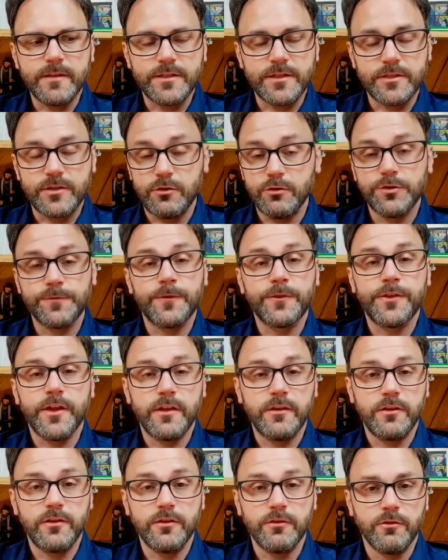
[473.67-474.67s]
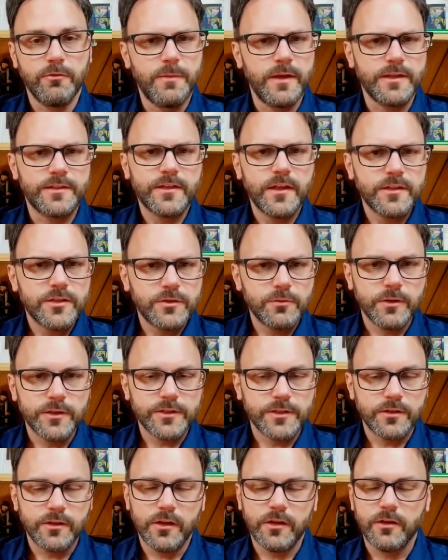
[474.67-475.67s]
This is a useful thing to do. It makes sense to us
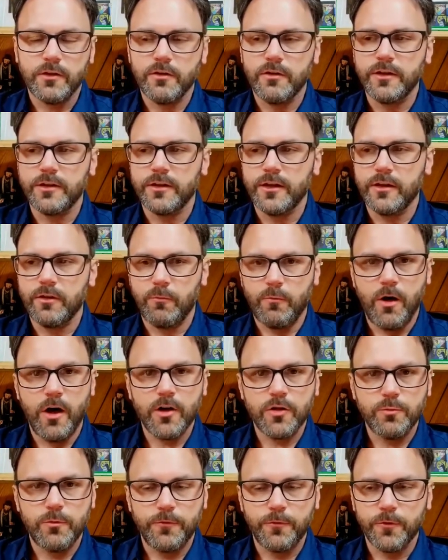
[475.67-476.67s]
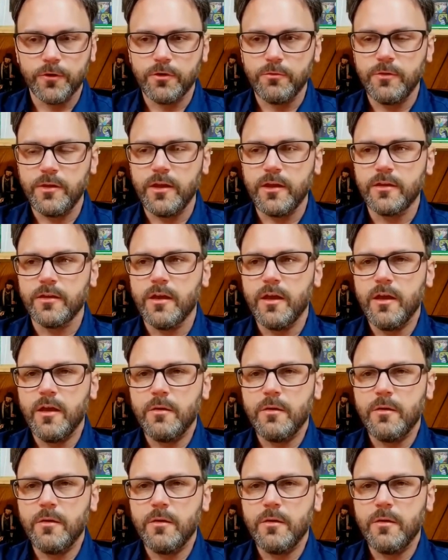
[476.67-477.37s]
in current day to wash before you eat.